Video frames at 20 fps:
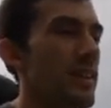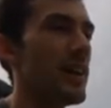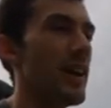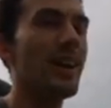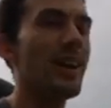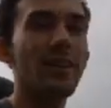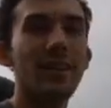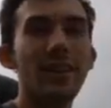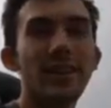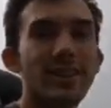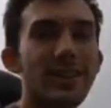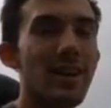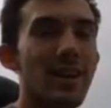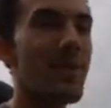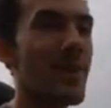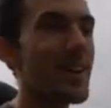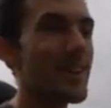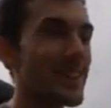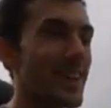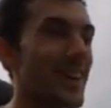don't think it's
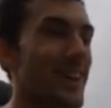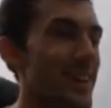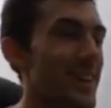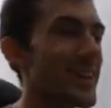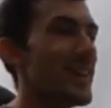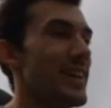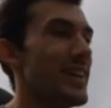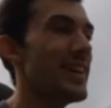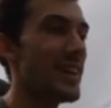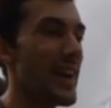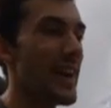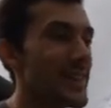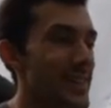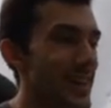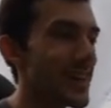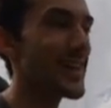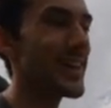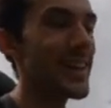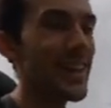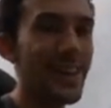that much harder.
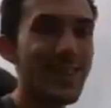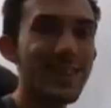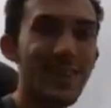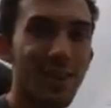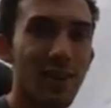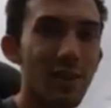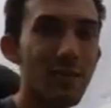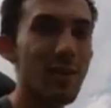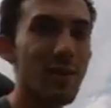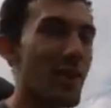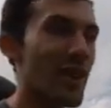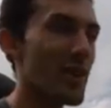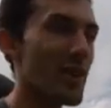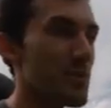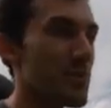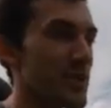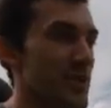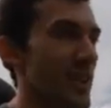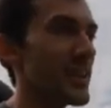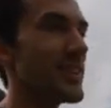Hitchhiking is all about how
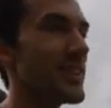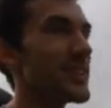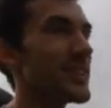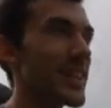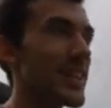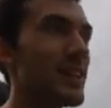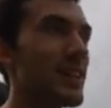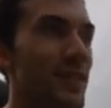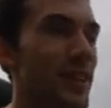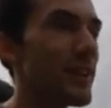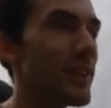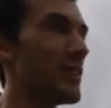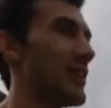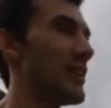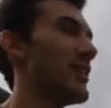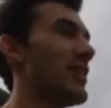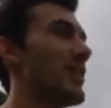you present yourself though.